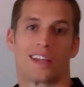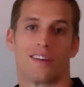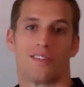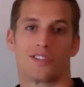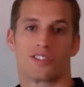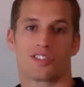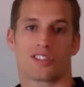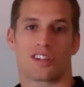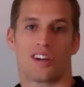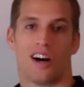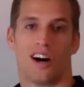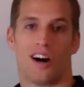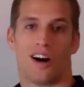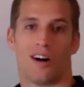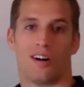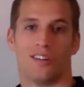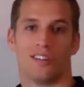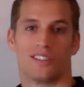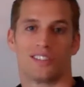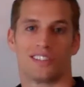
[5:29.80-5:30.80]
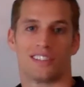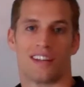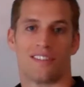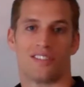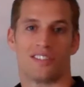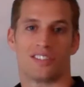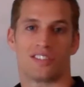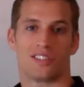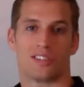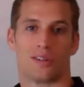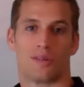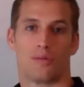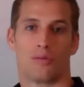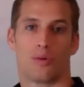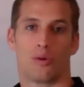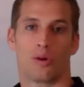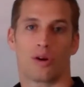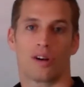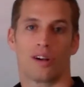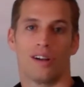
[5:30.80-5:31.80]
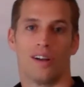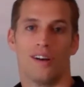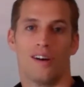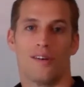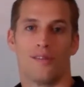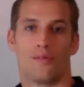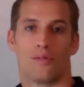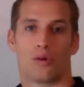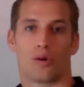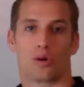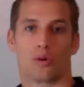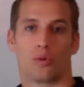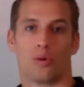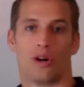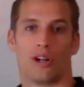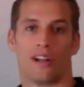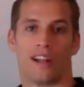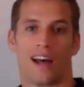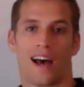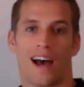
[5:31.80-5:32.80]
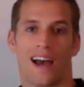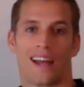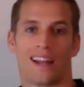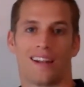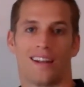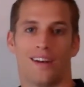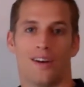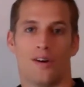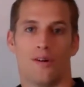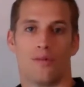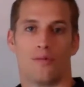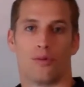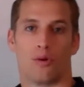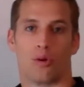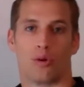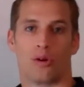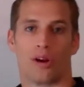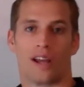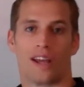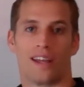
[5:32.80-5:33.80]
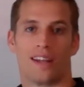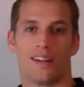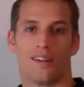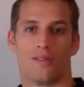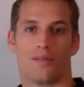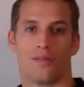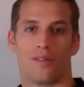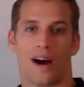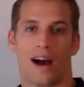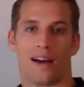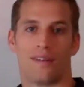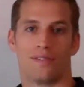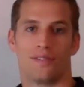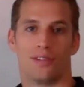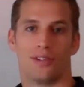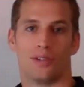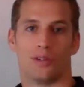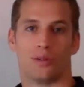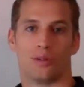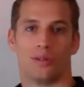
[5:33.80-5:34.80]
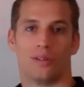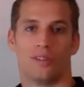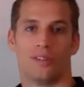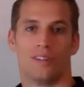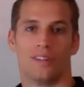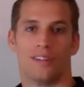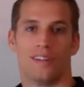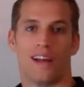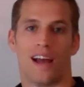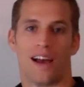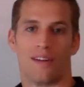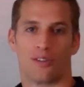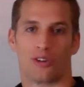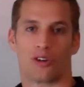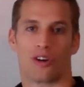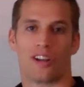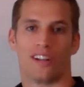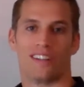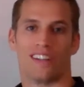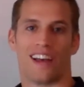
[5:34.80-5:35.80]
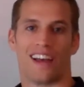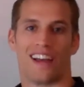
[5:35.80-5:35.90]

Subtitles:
Give us a call, 704-419-4852. Have a great